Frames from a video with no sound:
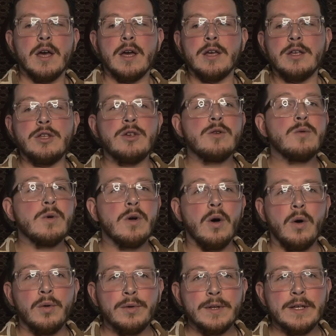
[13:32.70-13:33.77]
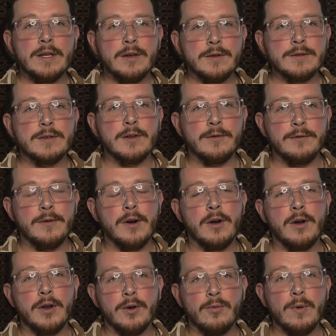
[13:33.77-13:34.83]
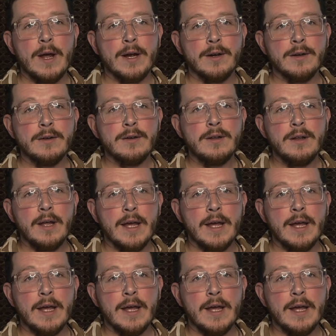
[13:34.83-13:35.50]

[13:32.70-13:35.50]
you will only go so far on a record,